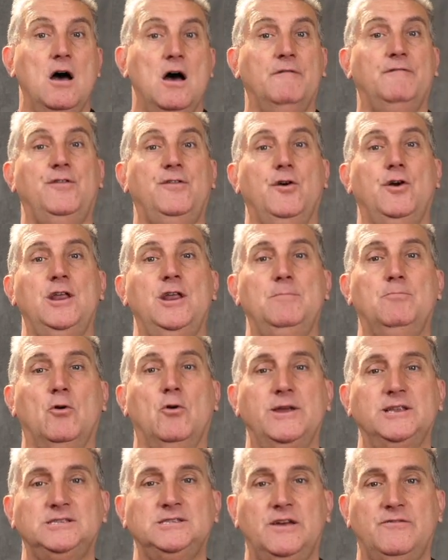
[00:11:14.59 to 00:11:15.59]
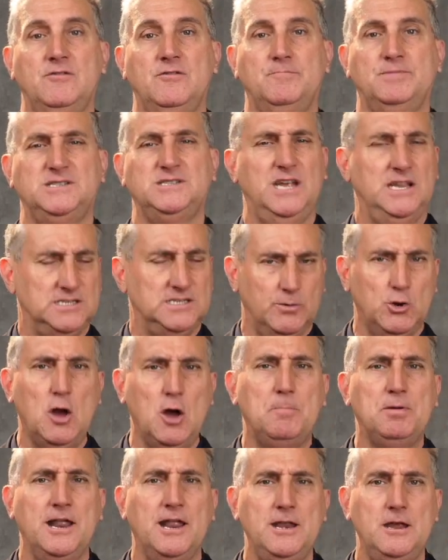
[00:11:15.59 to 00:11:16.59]
of 30.7%. So we've
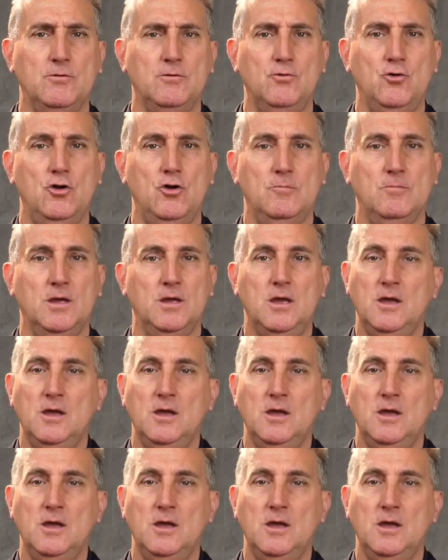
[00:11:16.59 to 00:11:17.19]
got plenty of room.